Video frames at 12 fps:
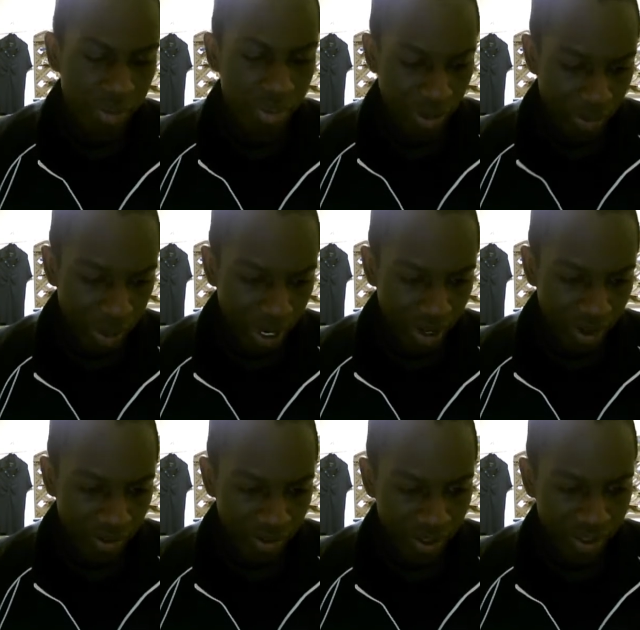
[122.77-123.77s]
a bit
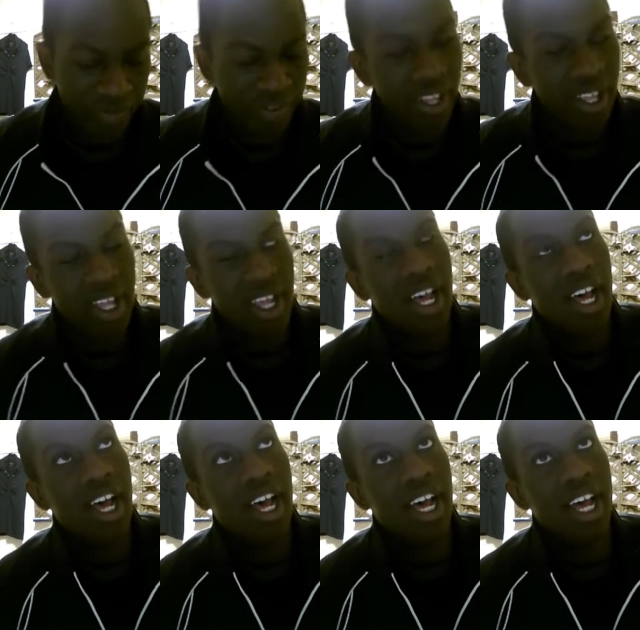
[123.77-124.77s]
repetitive.
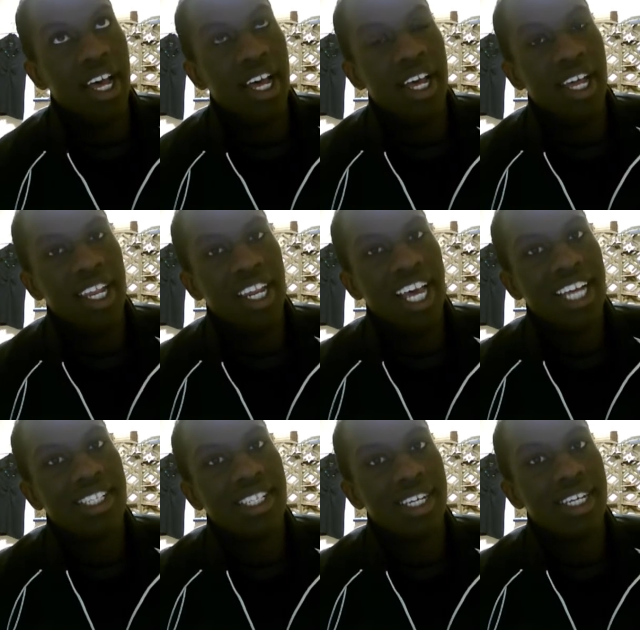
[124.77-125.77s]
And
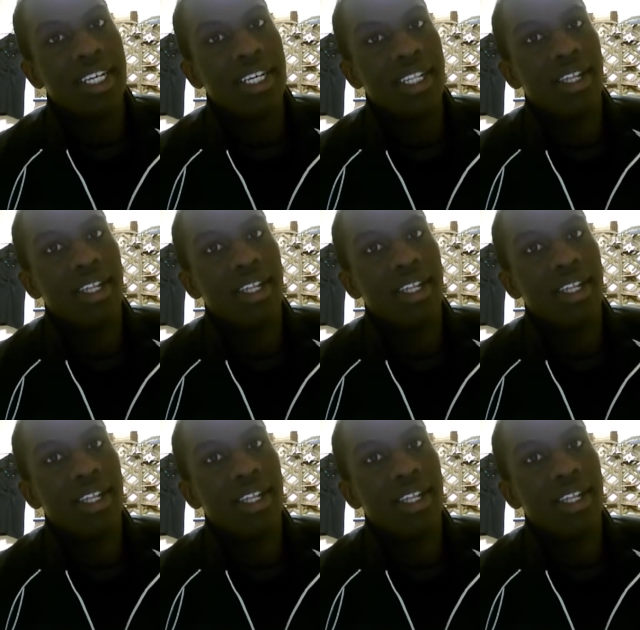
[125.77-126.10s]
lastly,